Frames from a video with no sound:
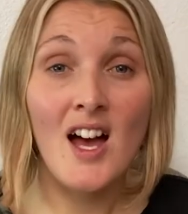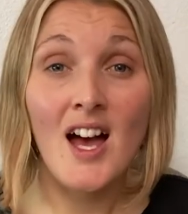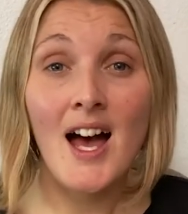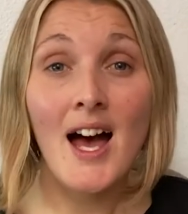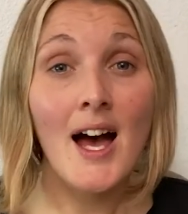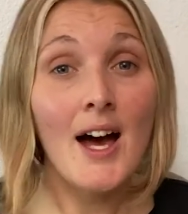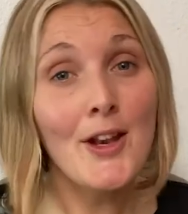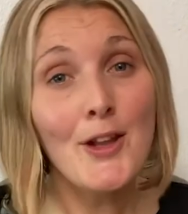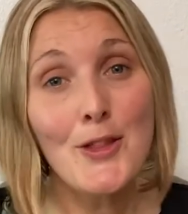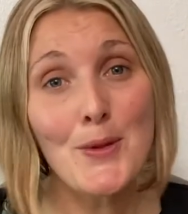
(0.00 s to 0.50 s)

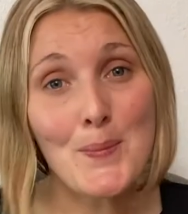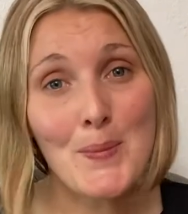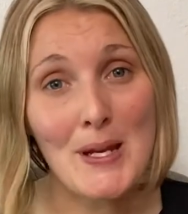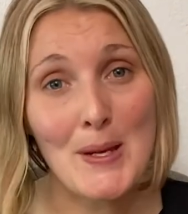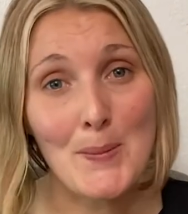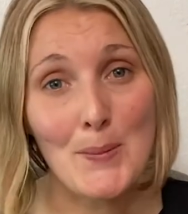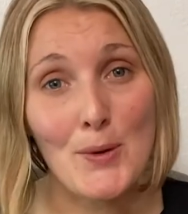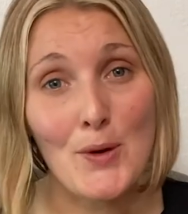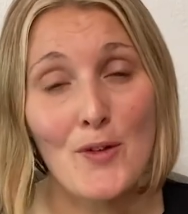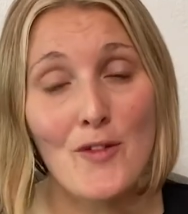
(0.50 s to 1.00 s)
and other
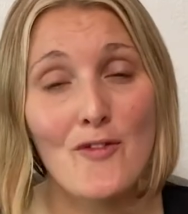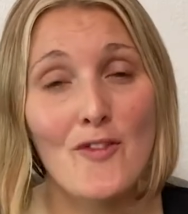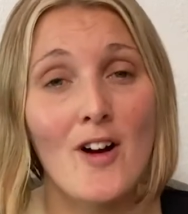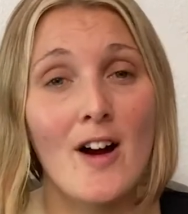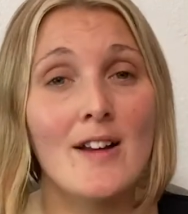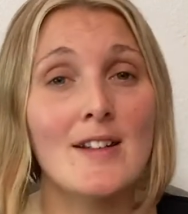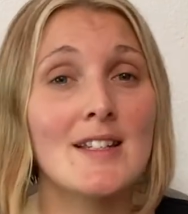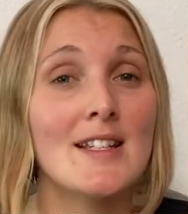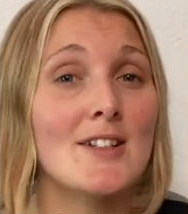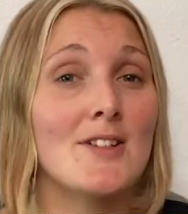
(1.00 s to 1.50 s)
people find
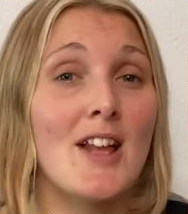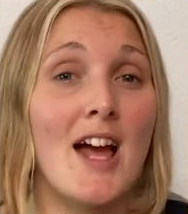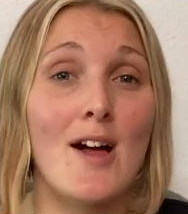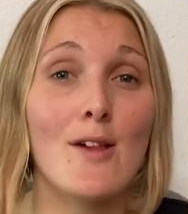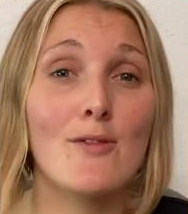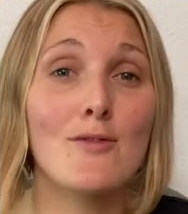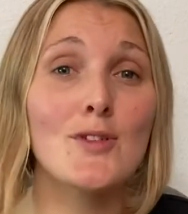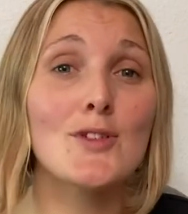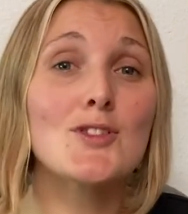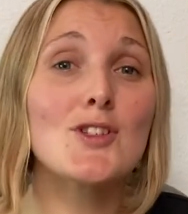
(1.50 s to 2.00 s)
it
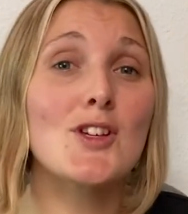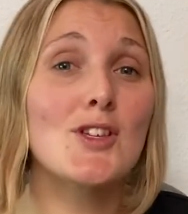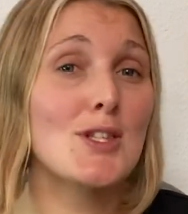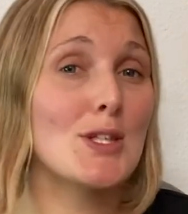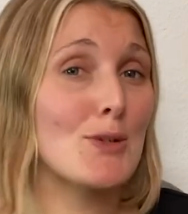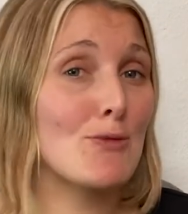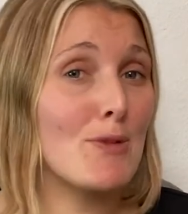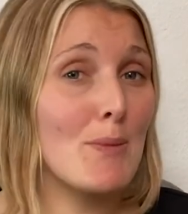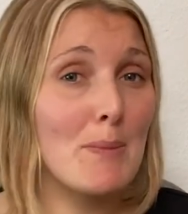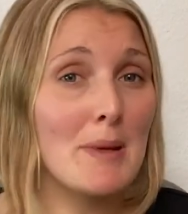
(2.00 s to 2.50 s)
helpful just to
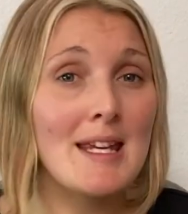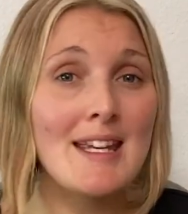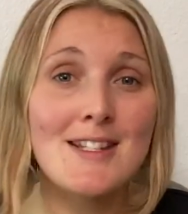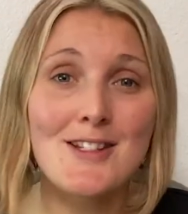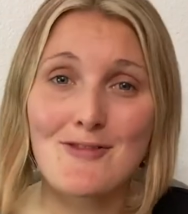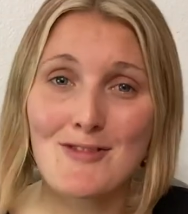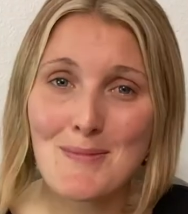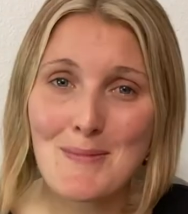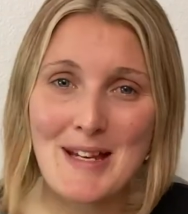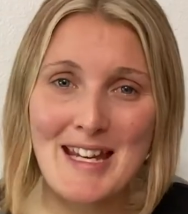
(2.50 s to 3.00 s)
repeat,
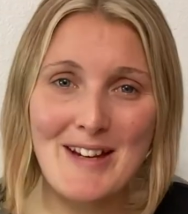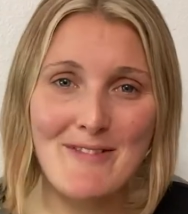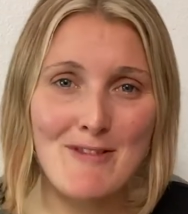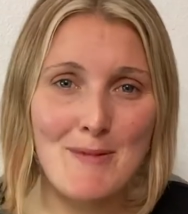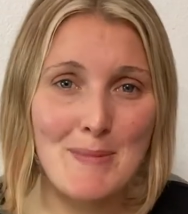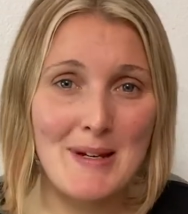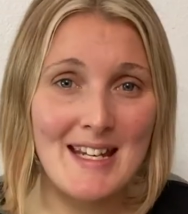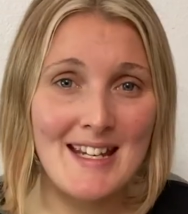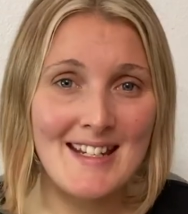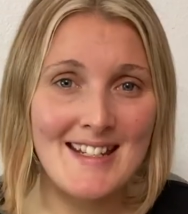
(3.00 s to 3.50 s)
repeat,
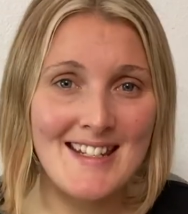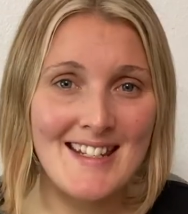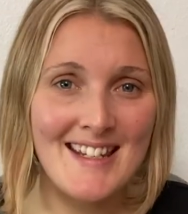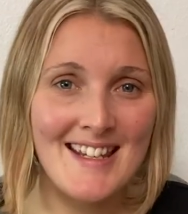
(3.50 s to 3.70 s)
repeat.